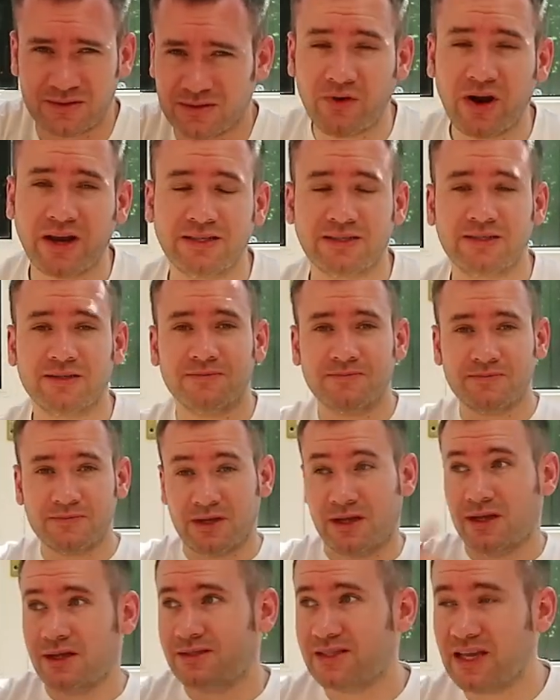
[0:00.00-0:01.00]
Right,
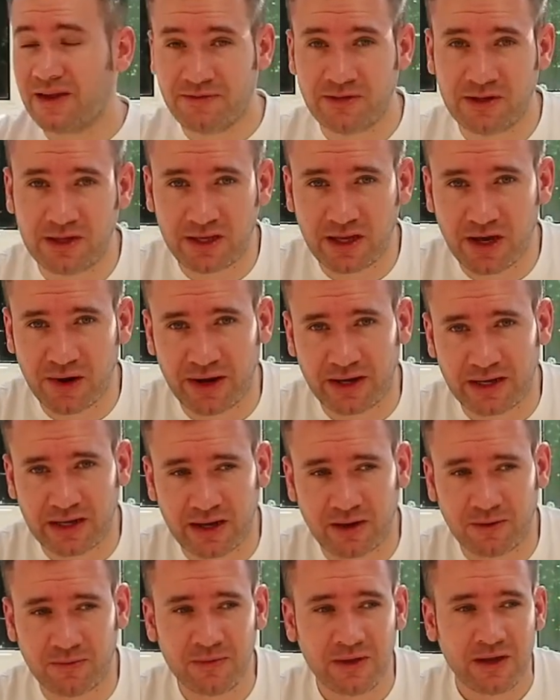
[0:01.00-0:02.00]
definitely going
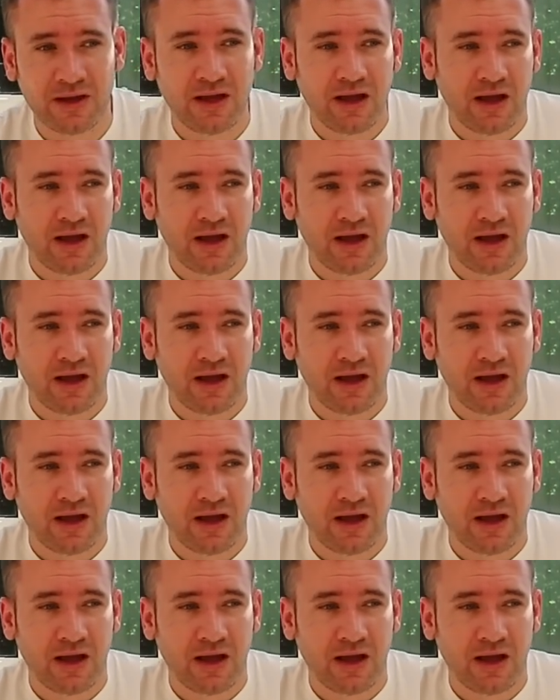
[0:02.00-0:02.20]
now.